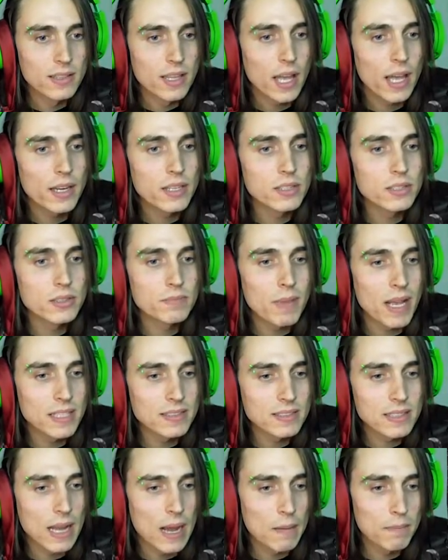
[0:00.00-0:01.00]
That is
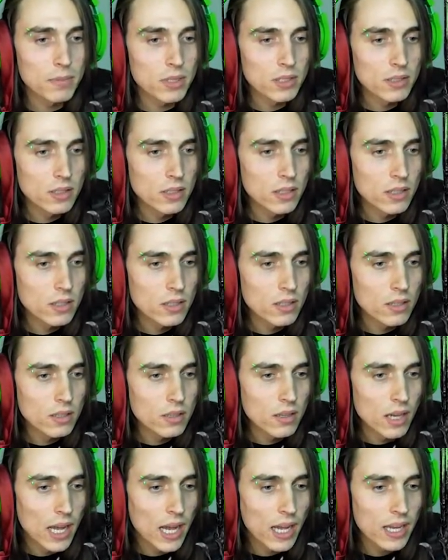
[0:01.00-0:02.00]
messed up.
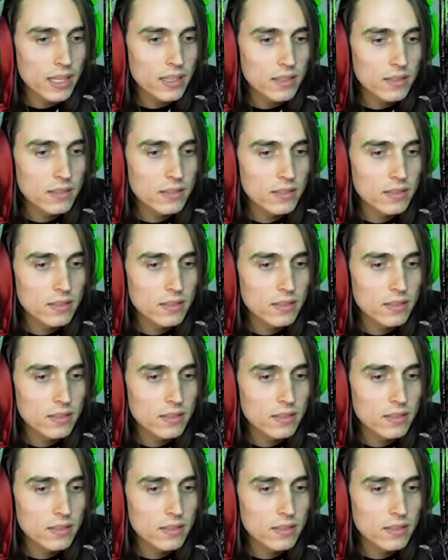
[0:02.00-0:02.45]
Hi.